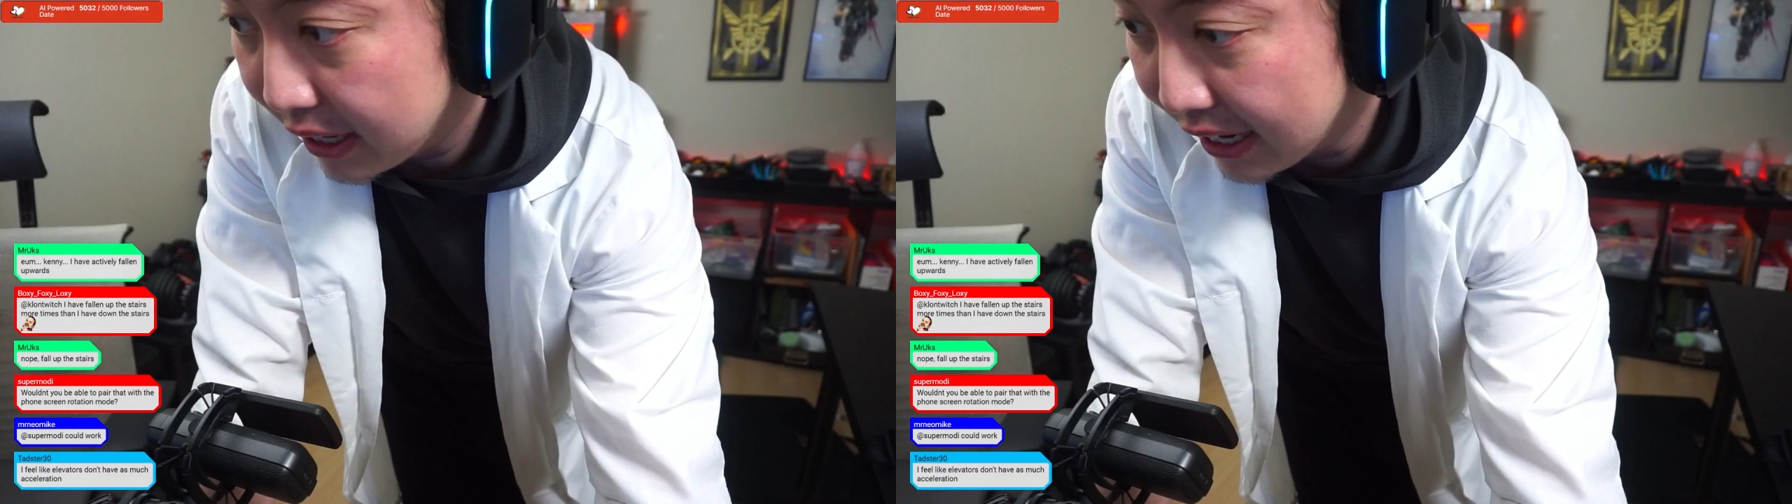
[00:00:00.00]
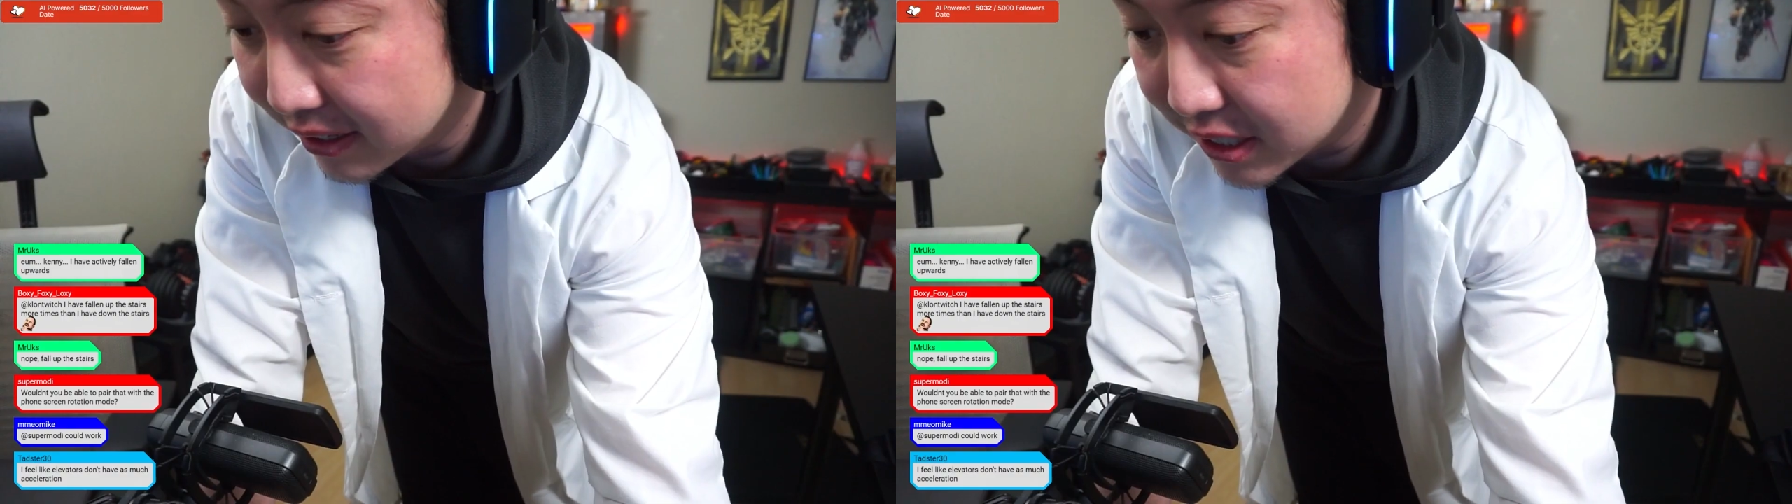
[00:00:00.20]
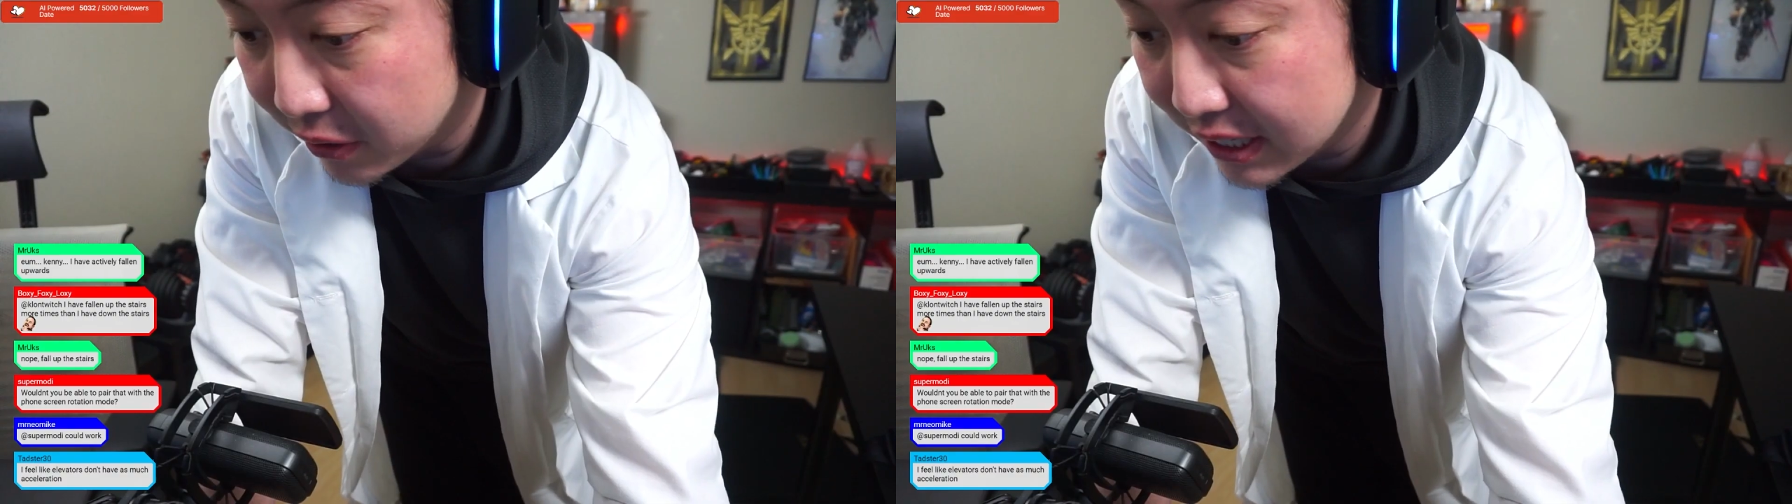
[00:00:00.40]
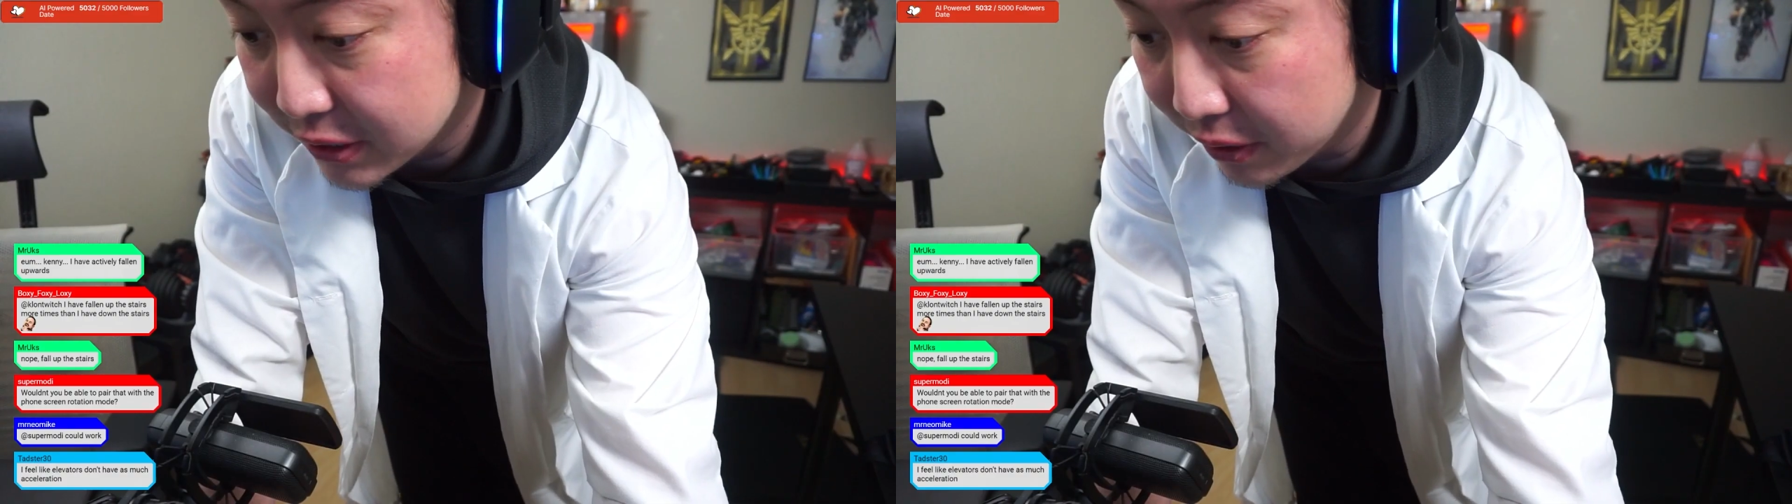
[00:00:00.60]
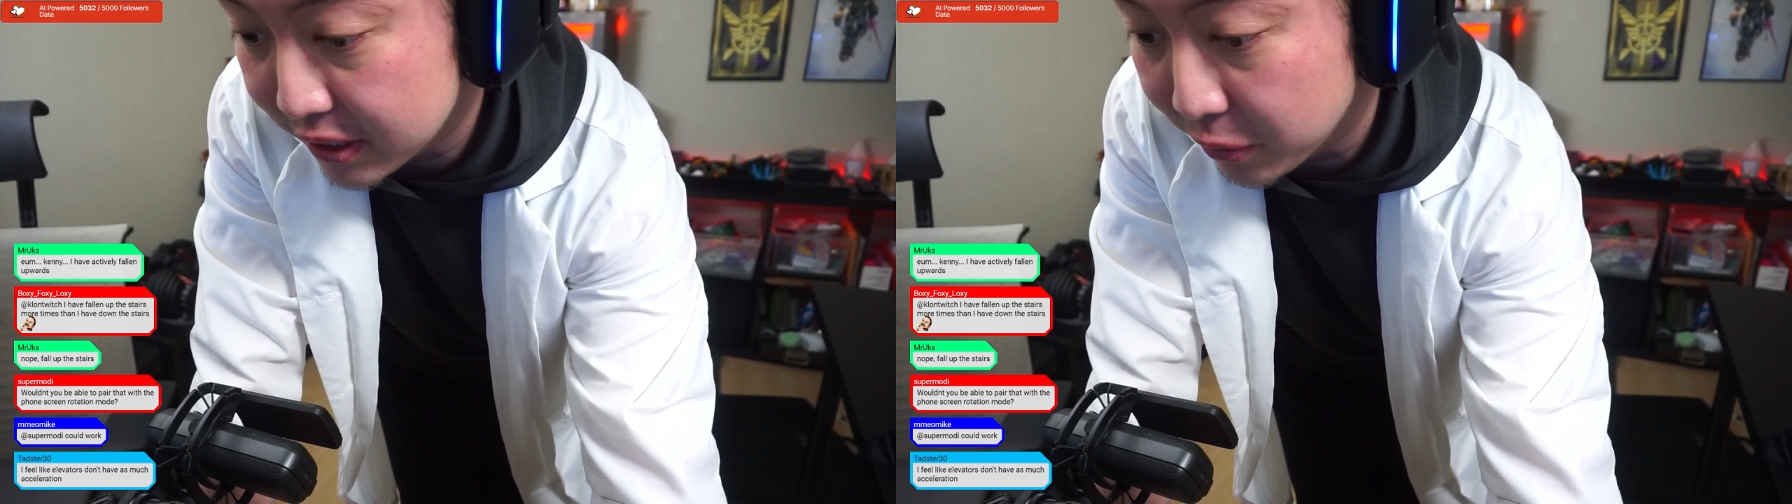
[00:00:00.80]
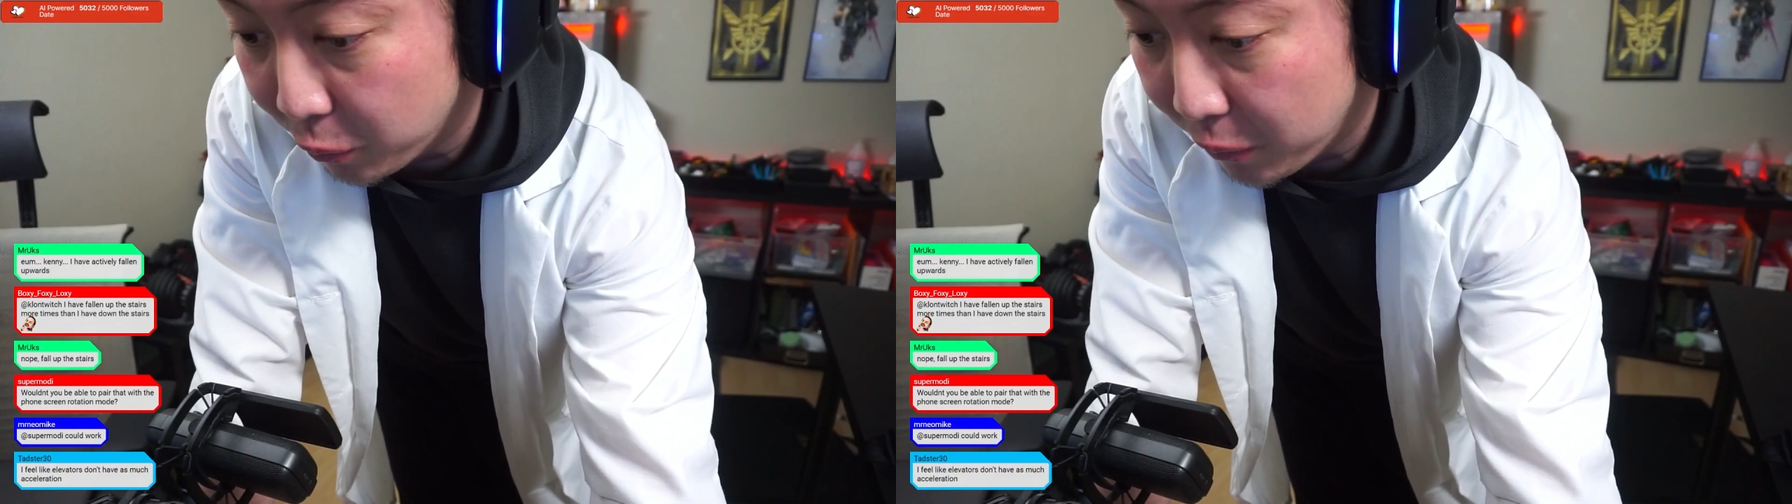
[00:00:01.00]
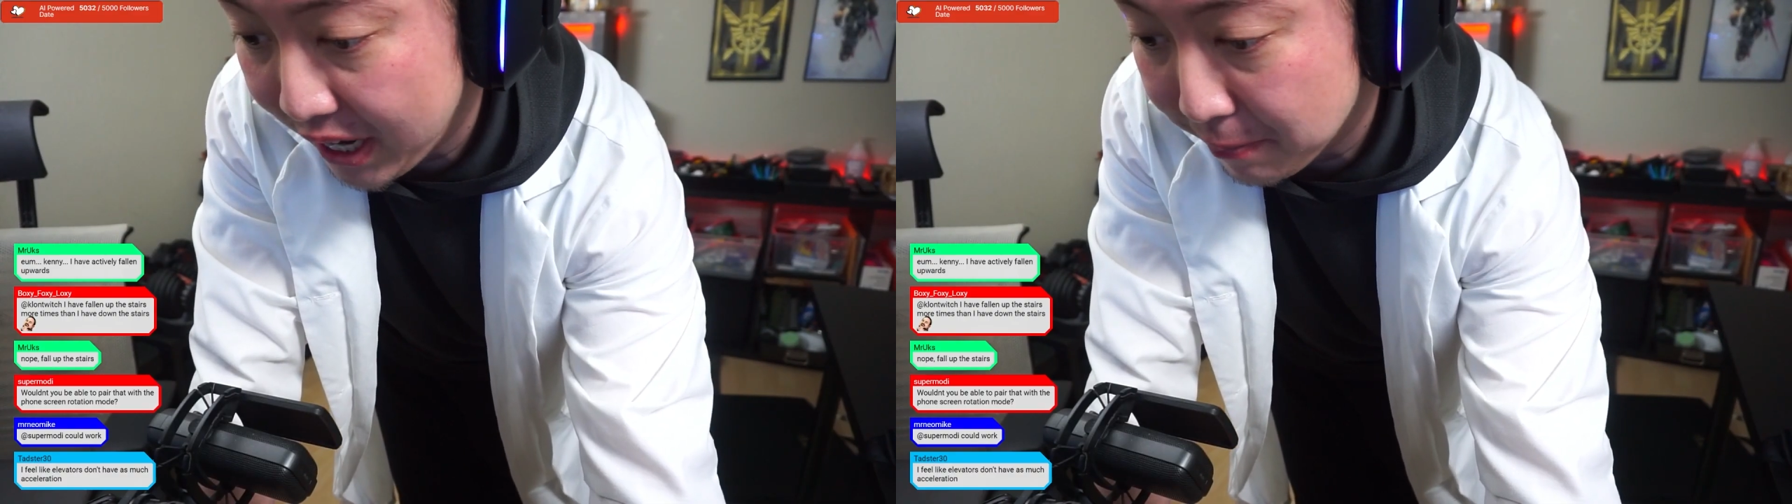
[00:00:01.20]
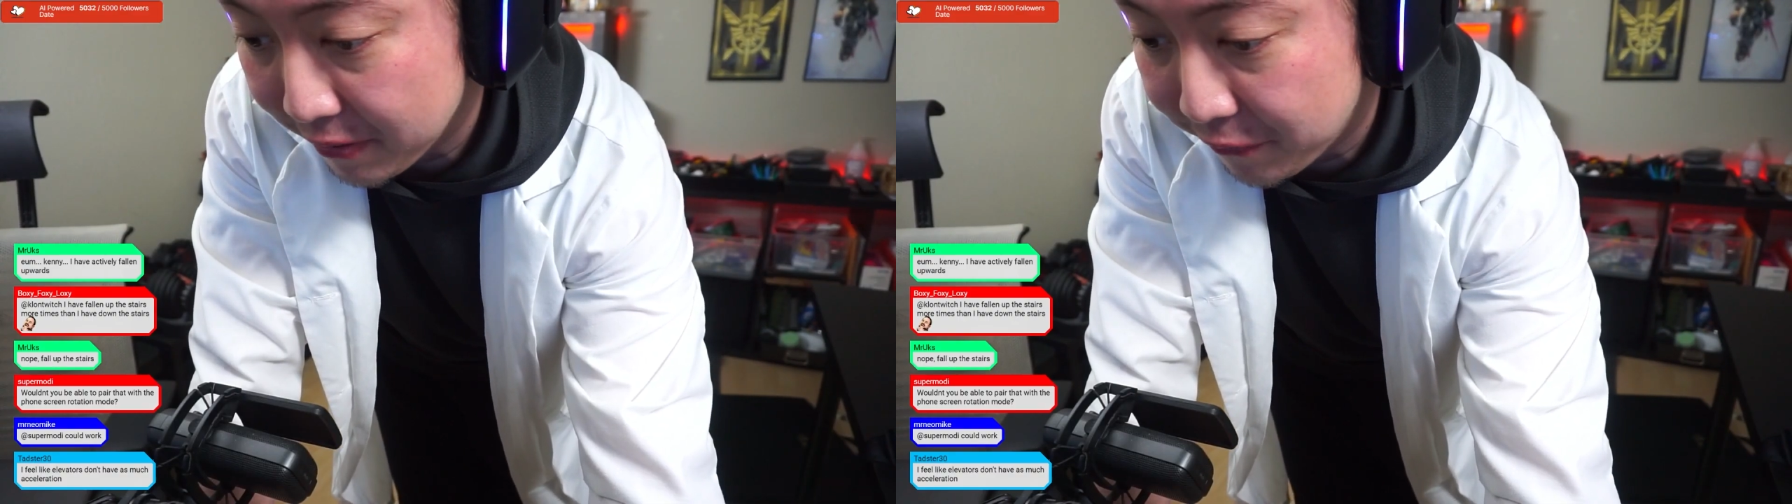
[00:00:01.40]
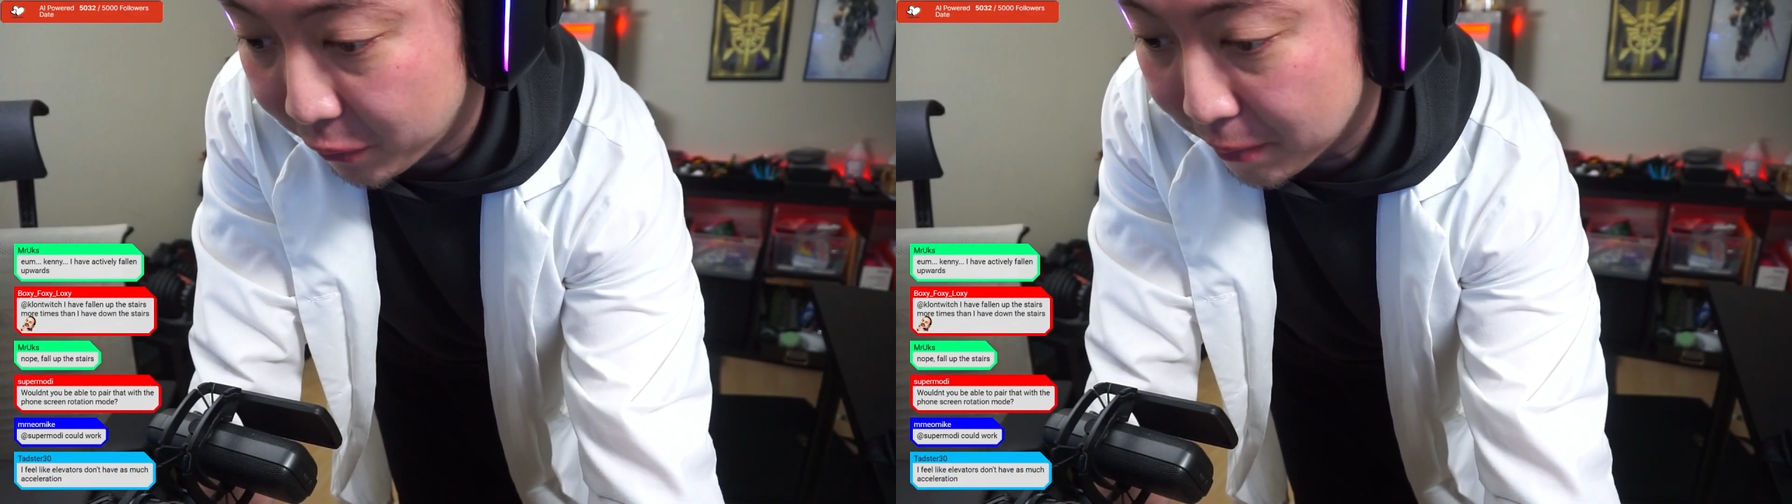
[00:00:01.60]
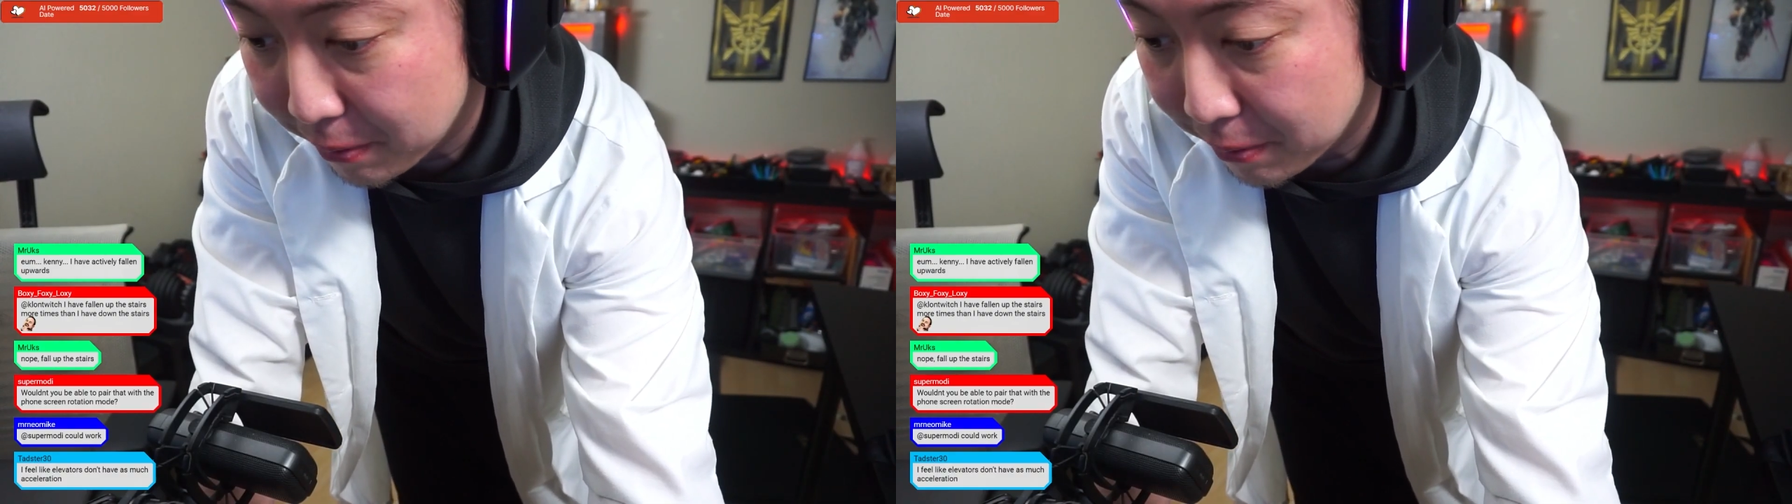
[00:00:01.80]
Okay, so it's going to wait before